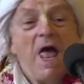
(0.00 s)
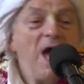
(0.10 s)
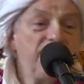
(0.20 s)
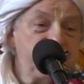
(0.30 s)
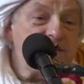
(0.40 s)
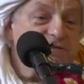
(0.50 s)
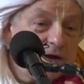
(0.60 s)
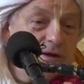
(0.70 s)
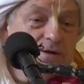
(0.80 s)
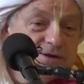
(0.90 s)
and the
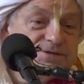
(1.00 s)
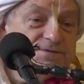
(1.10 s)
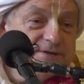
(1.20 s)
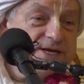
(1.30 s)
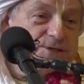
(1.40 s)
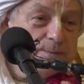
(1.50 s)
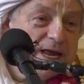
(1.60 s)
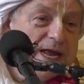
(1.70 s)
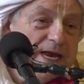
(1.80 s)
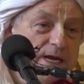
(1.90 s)
Acharyas have
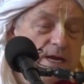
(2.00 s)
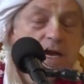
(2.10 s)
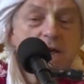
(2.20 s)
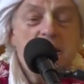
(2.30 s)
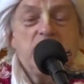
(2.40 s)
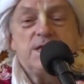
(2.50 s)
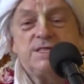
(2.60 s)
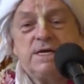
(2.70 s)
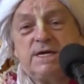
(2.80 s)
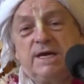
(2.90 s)
explained
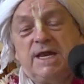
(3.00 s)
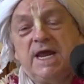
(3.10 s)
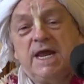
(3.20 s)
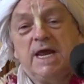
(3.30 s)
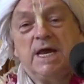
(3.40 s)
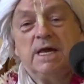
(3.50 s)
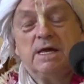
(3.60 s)
that the